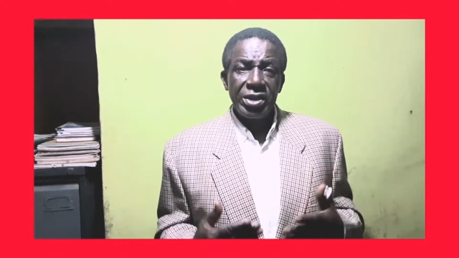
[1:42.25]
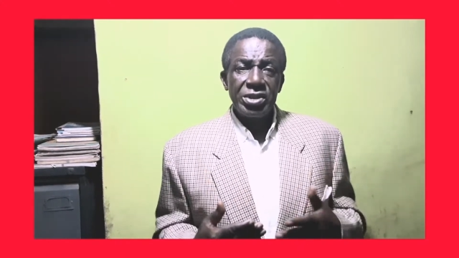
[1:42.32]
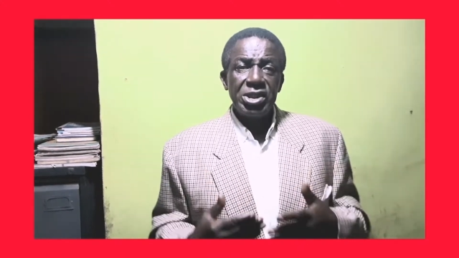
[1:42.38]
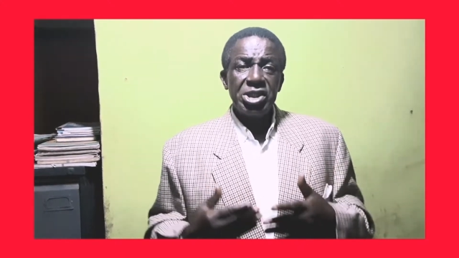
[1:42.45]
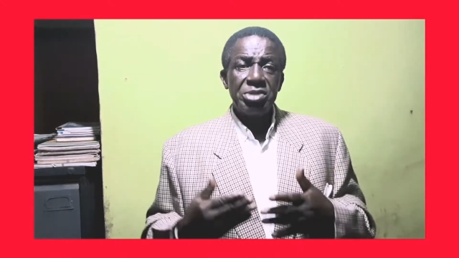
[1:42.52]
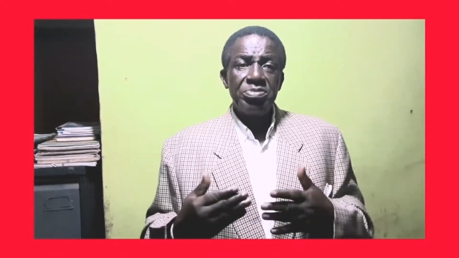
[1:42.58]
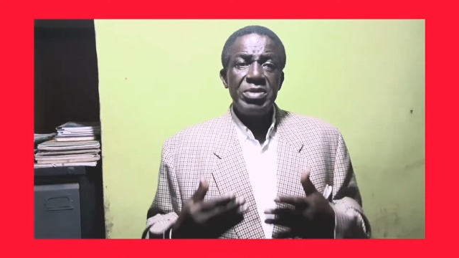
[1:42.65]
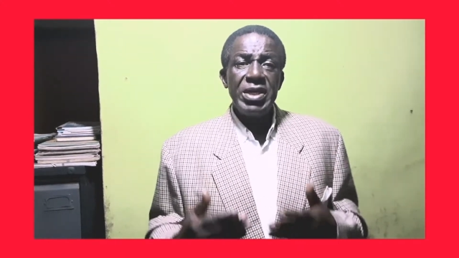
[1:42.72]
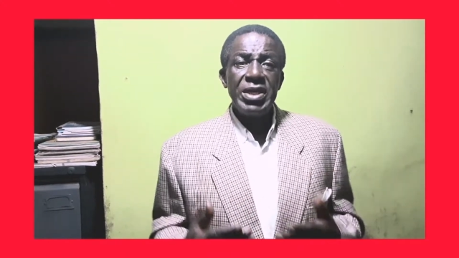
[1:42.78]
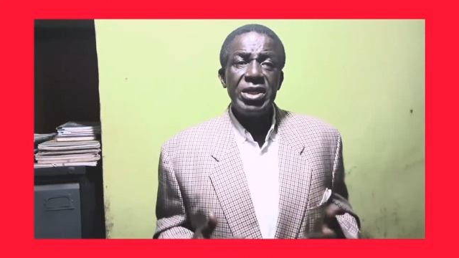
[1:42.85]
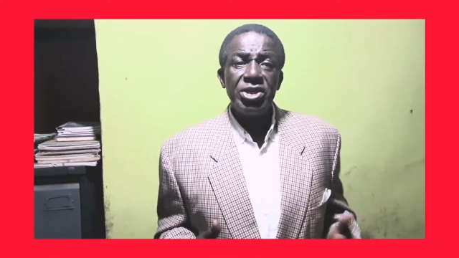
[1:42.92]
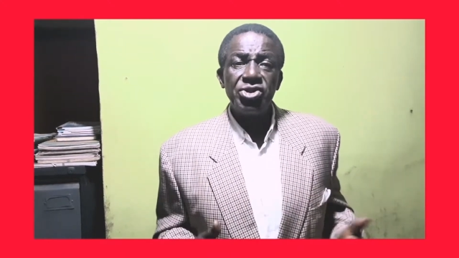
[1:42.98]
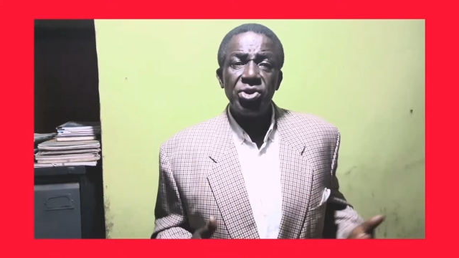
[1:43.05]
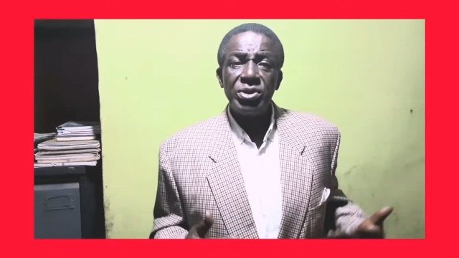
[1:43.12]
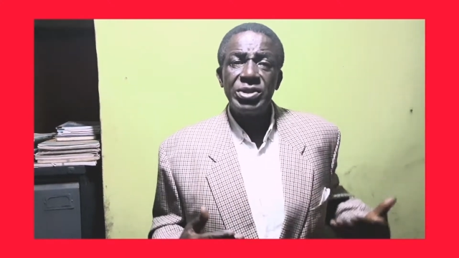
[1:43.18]
The spleen
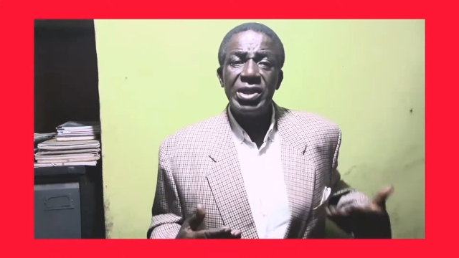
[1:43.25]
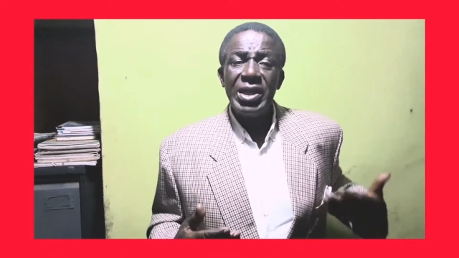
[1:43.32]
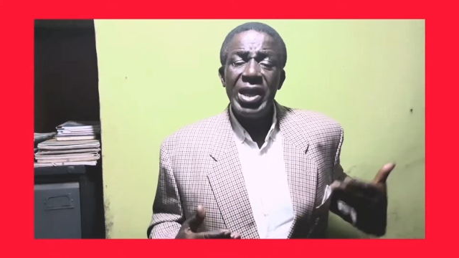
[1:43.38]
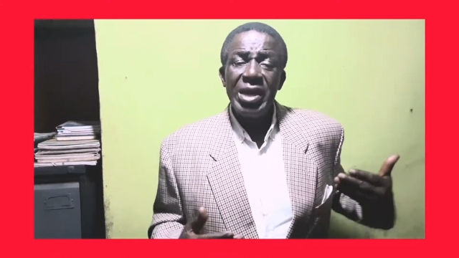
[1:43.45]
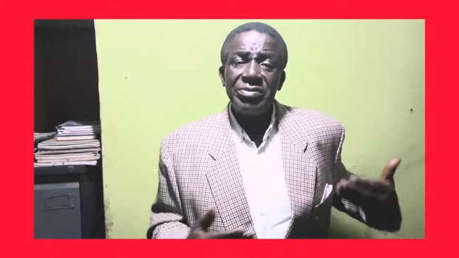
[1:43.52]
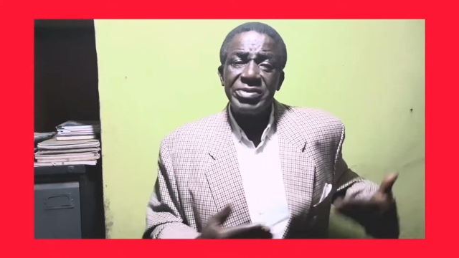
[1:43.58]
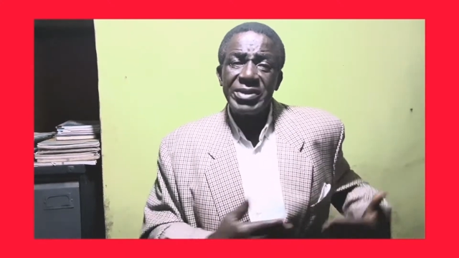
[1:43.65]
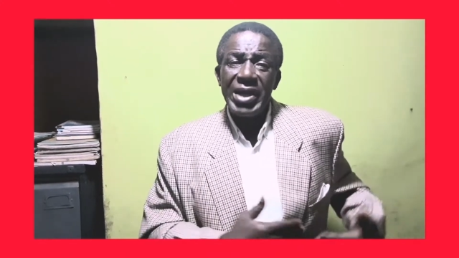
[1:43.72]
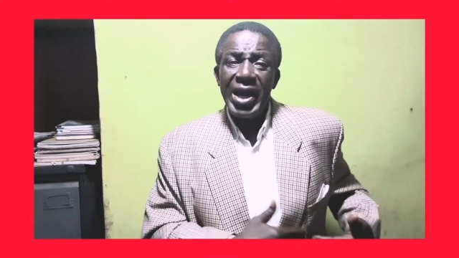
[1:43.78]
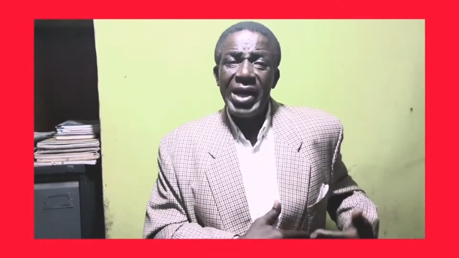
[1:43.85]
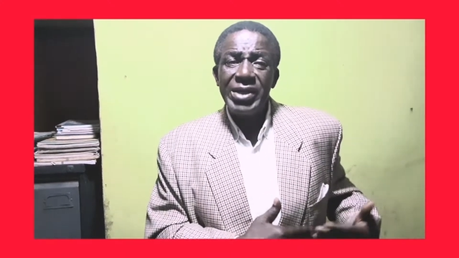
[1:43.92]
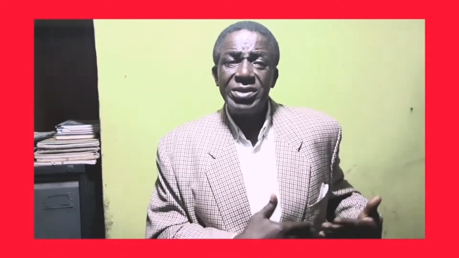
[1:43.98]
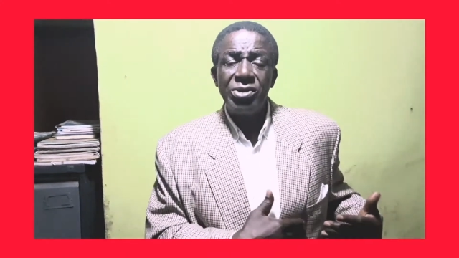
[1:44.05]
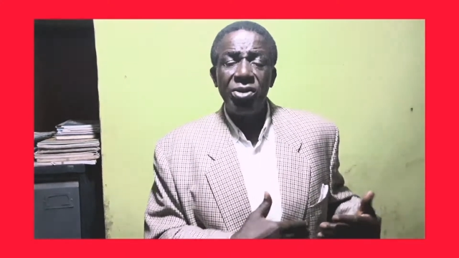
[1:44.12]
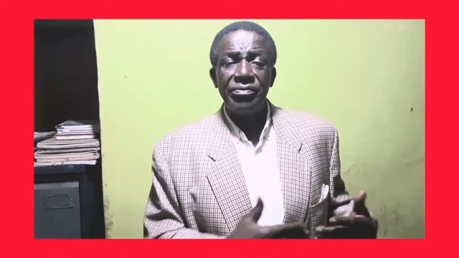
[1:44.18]
is on the left
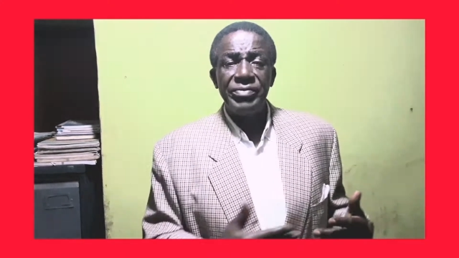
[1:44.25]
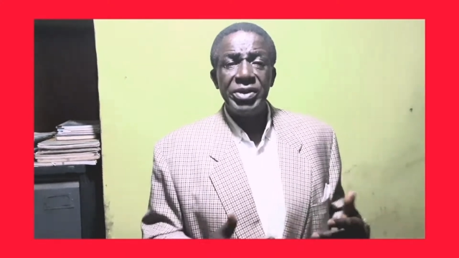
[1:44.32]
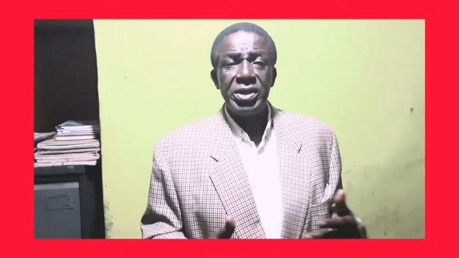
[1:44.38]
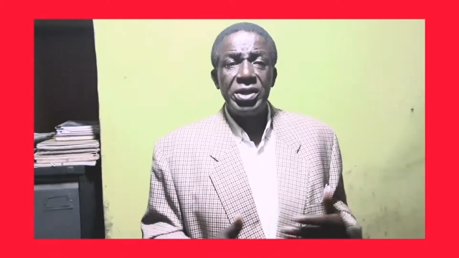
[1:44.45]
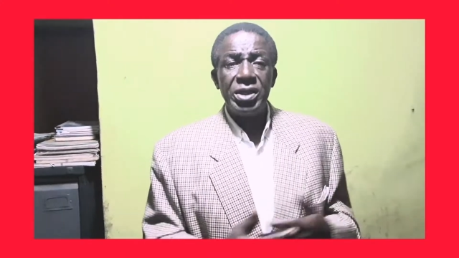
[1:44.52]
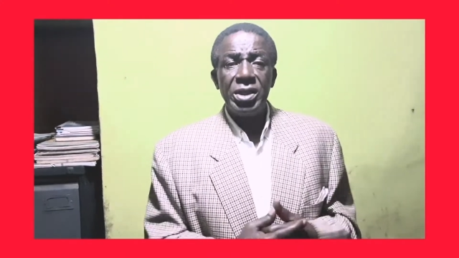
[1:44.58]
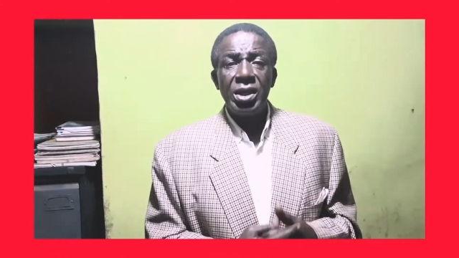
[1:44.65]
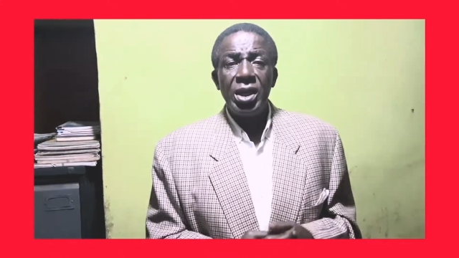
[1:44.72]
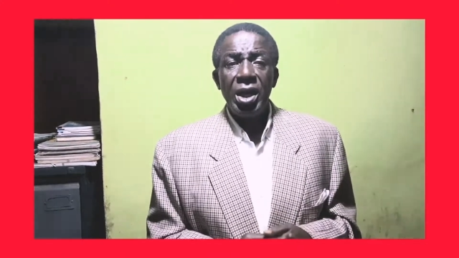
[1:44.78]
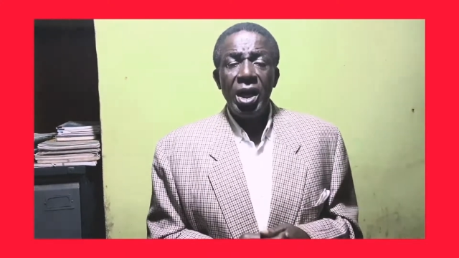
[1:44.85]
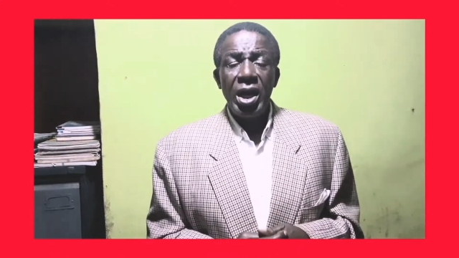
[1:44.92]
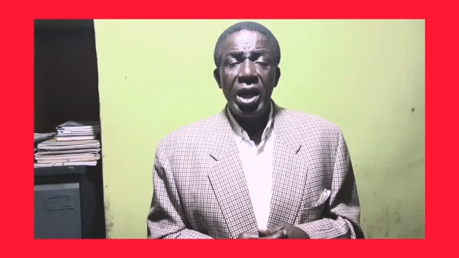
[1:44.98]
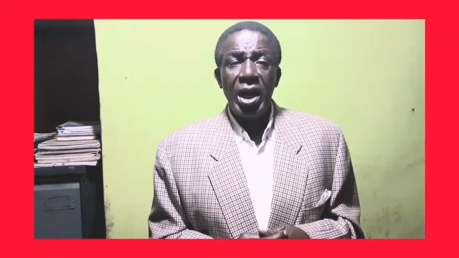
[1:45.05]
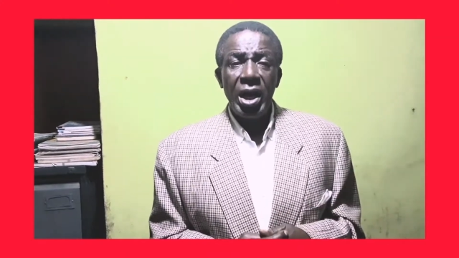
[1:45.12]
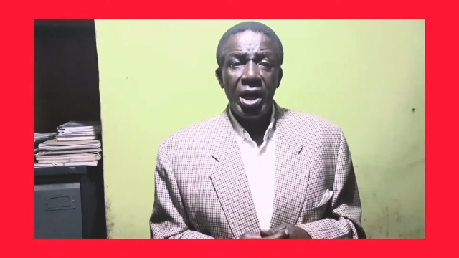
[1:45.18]
side of the
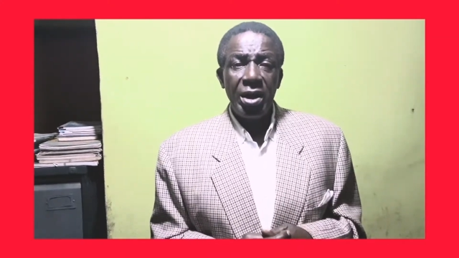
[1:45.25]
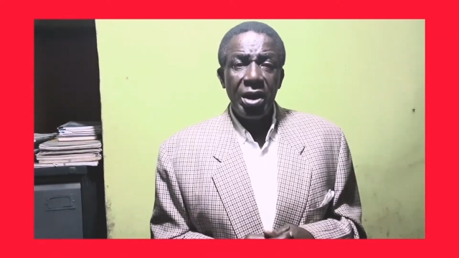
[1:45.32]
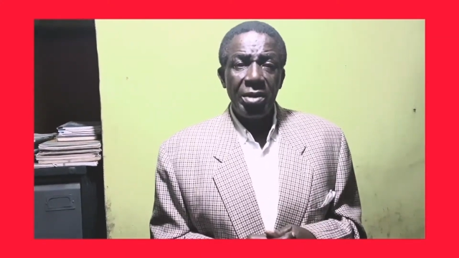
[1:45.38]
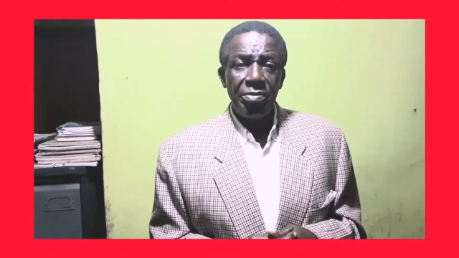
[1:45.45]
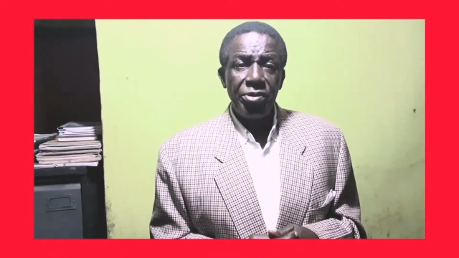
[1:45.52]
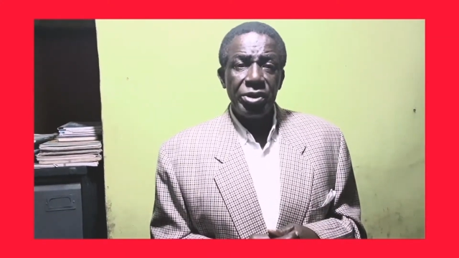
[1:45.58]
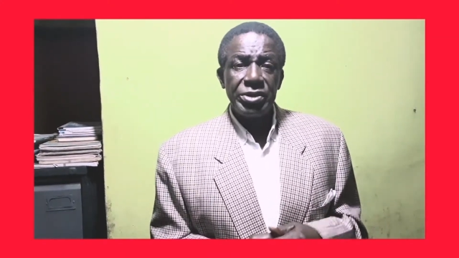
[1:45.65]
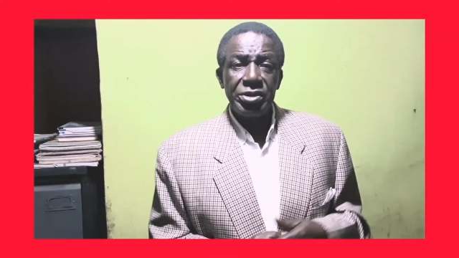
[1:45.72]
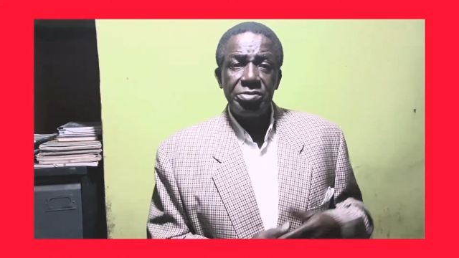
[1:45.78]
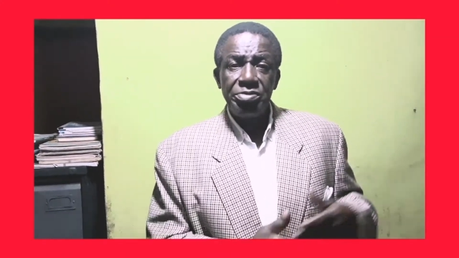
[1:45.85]
body,